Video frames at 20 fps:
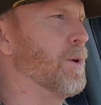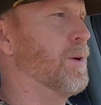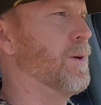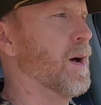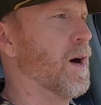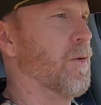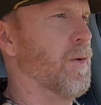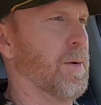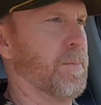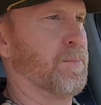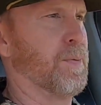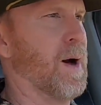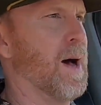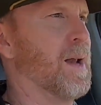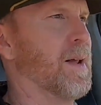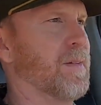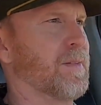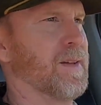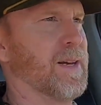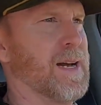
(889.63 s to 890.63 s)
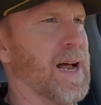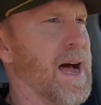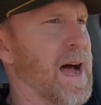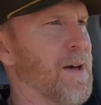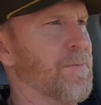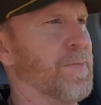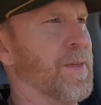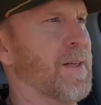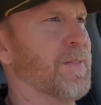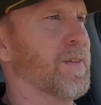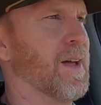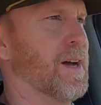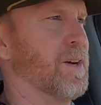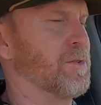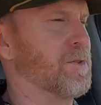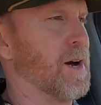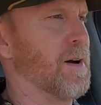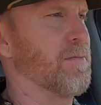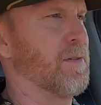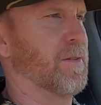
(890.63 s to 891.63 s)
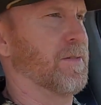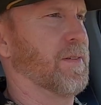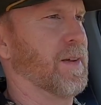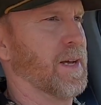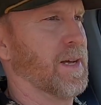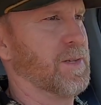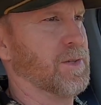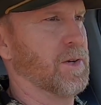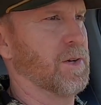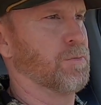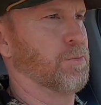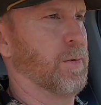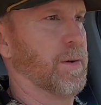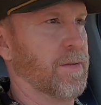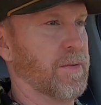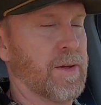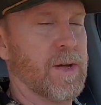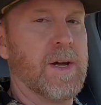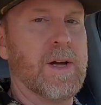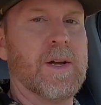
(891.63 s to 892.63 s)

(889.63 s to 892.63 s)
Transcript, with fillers: You know, it probably seat, I, I think Trevor said, just with